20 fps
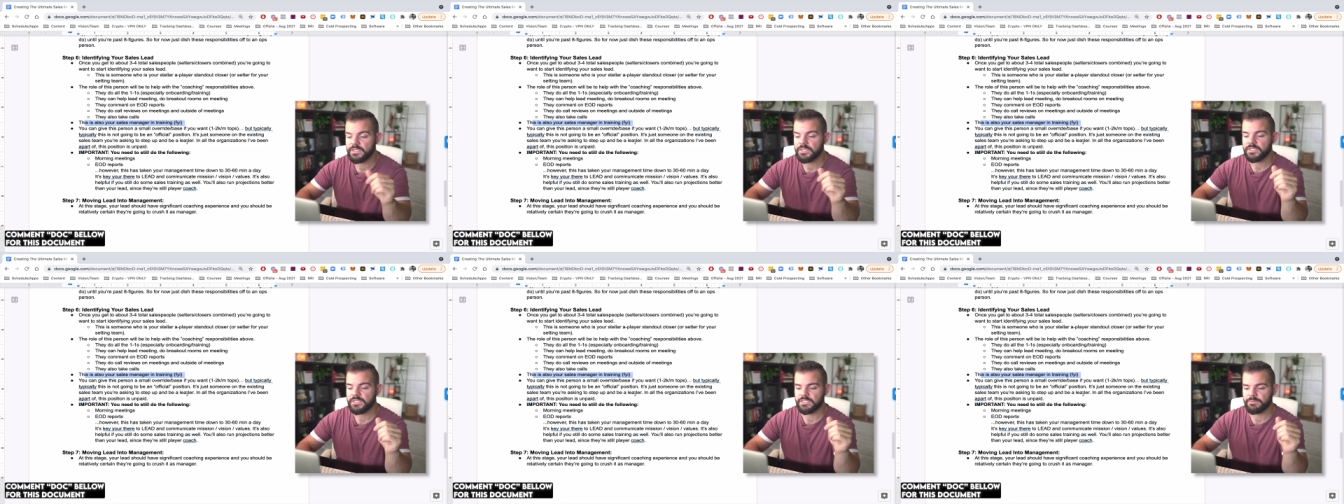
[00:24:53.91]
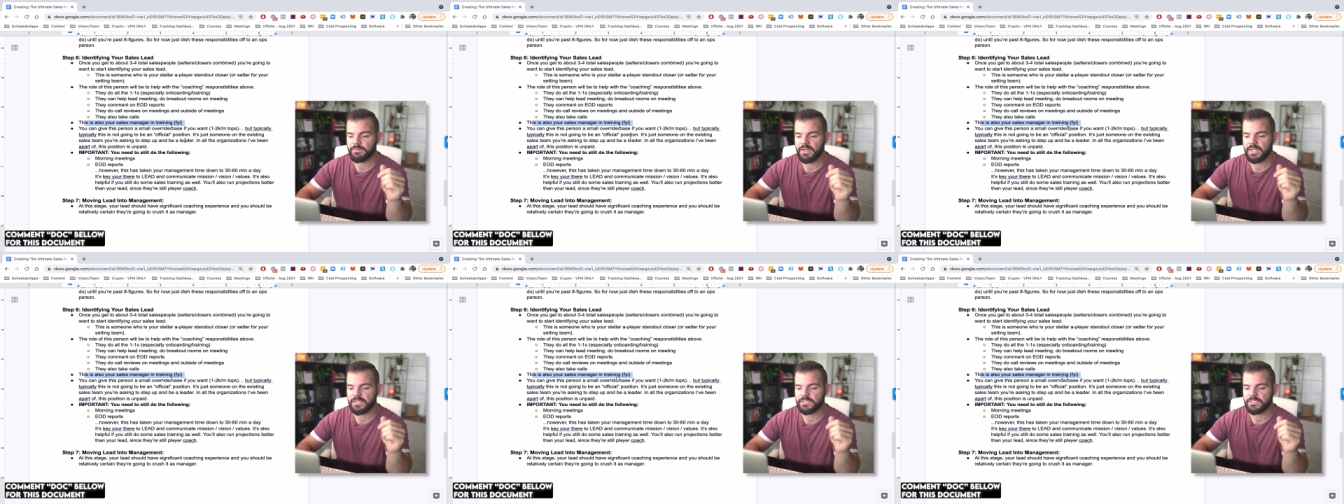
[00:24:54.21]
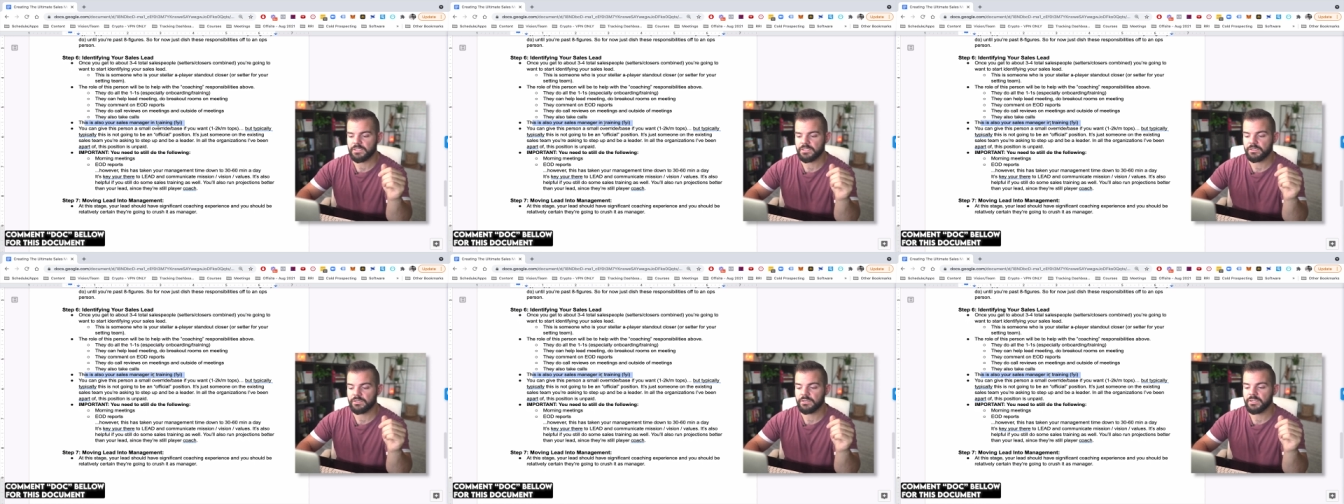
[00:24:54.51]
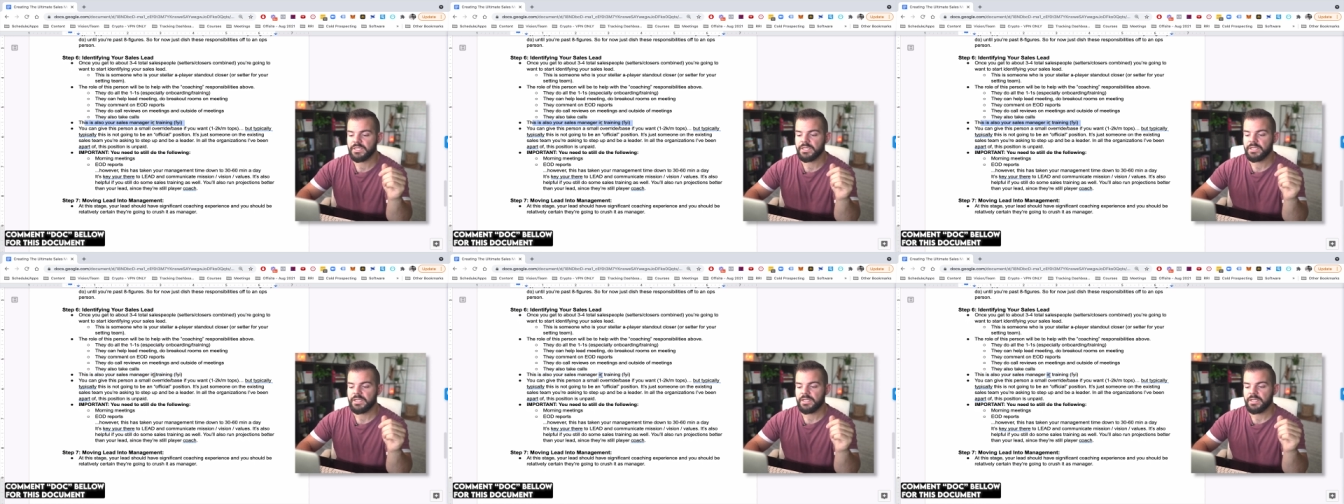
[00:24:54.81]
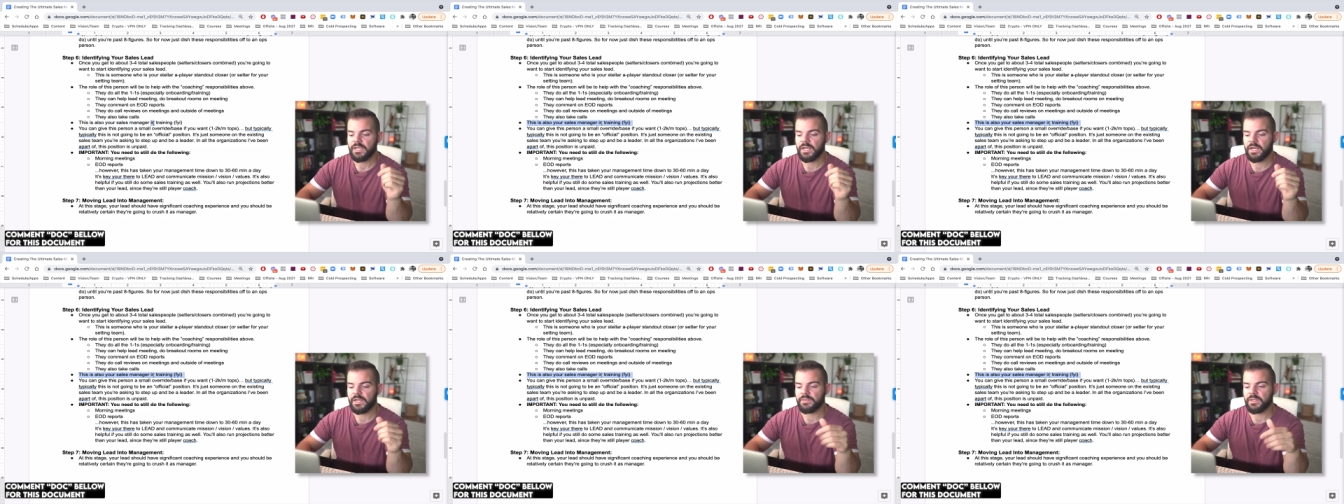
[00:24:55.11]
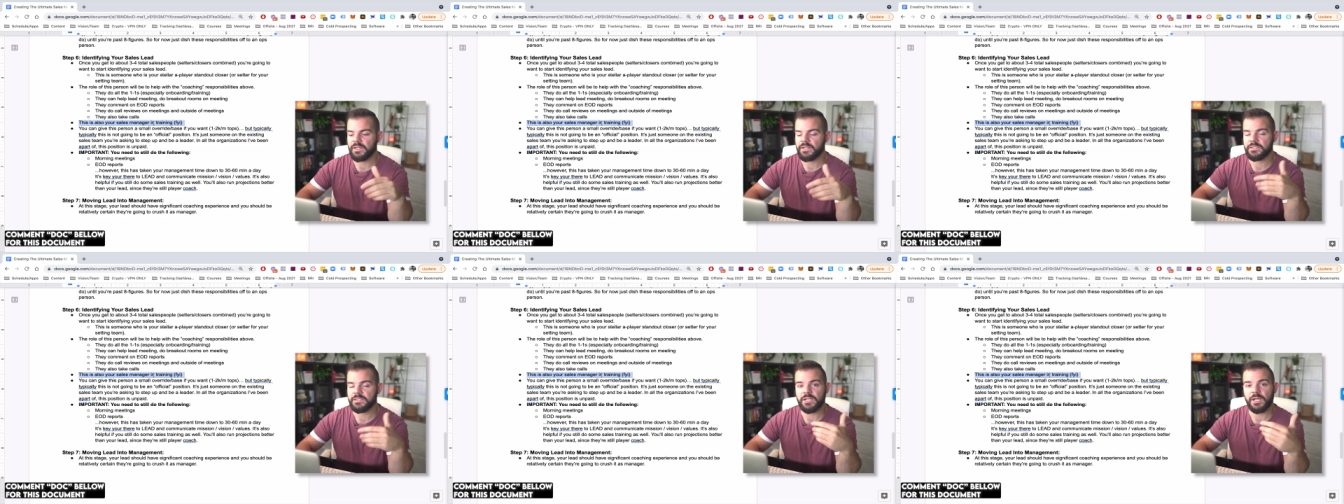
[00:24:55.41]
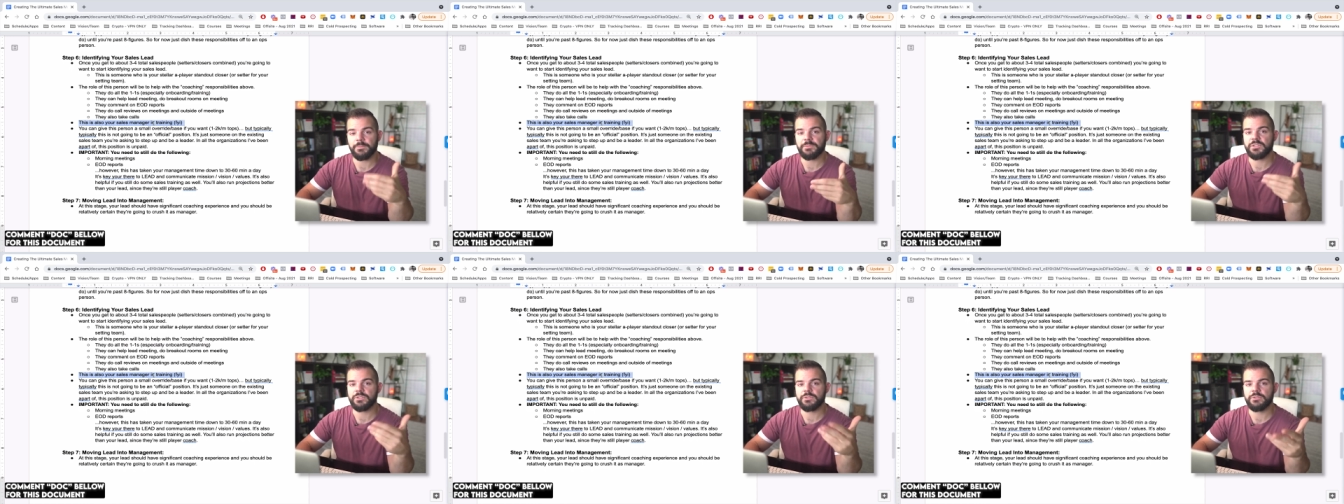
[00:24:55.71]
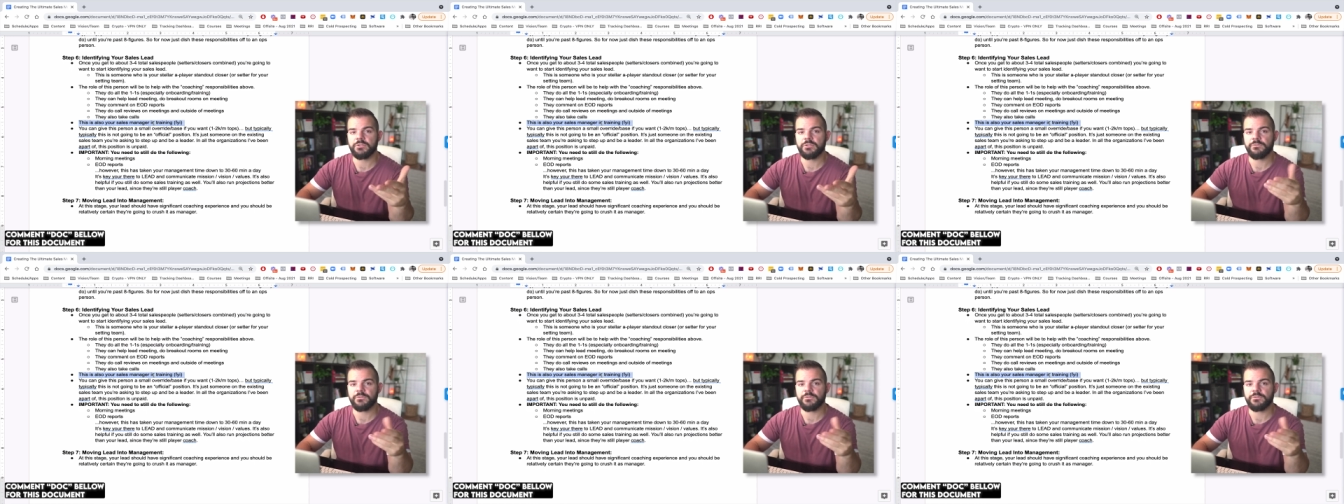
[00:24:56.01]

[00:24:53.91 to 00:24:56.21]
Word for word: some hats here. And then it's up to you